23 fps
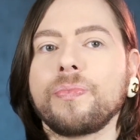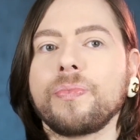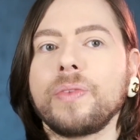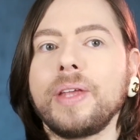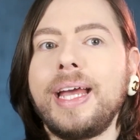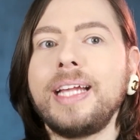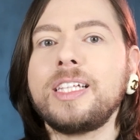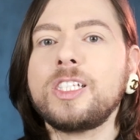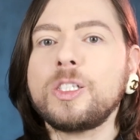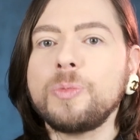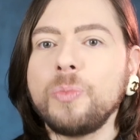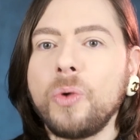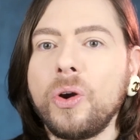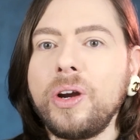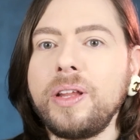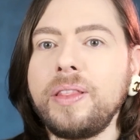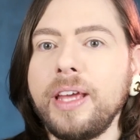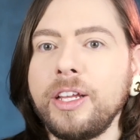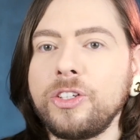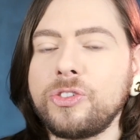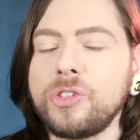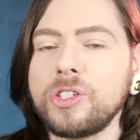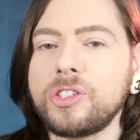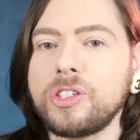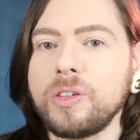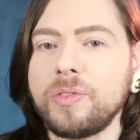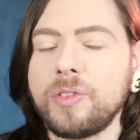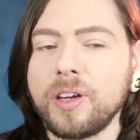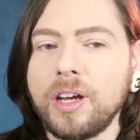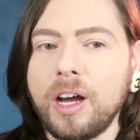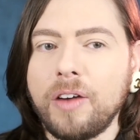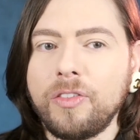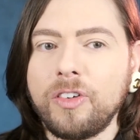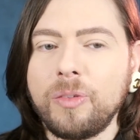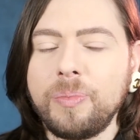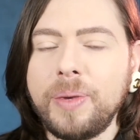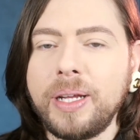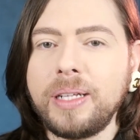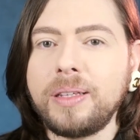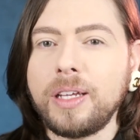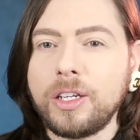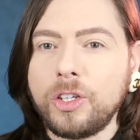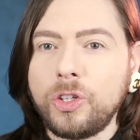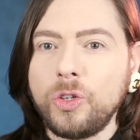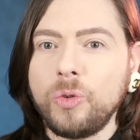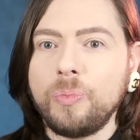it's more in the interest of the government
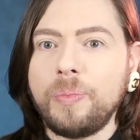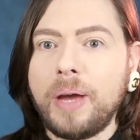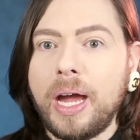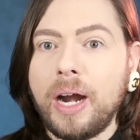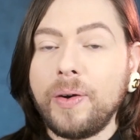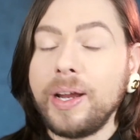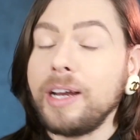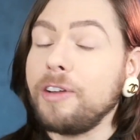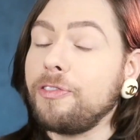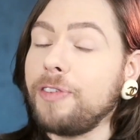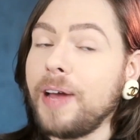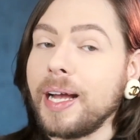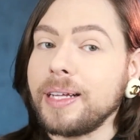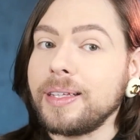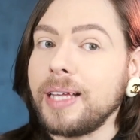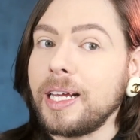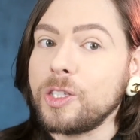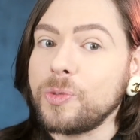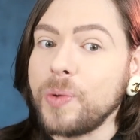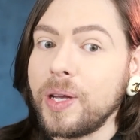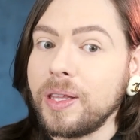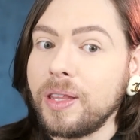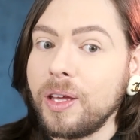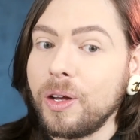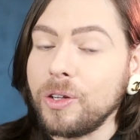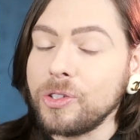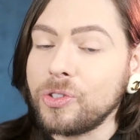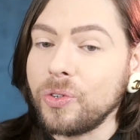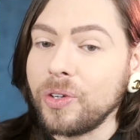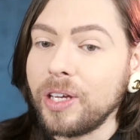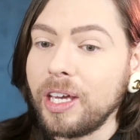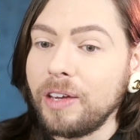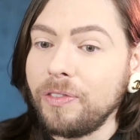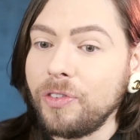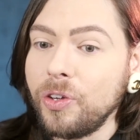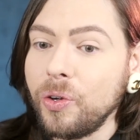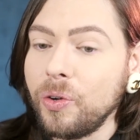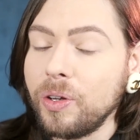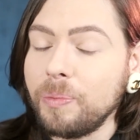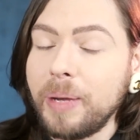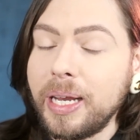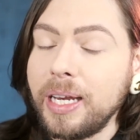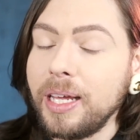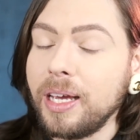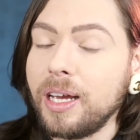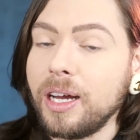that you marry. In fact, that's why they also give you in
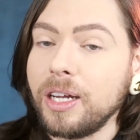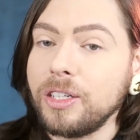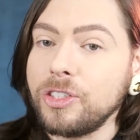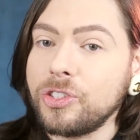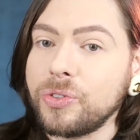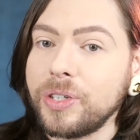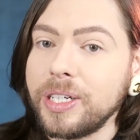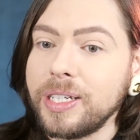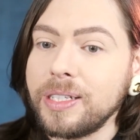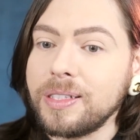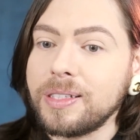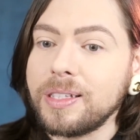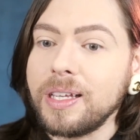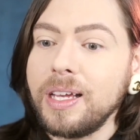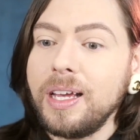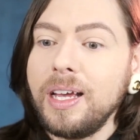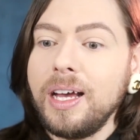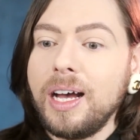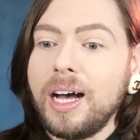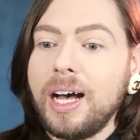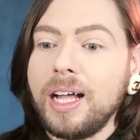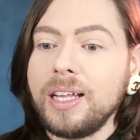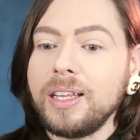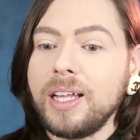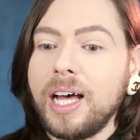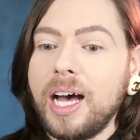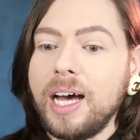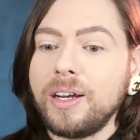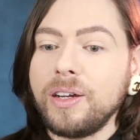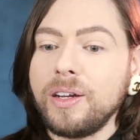many countries a lot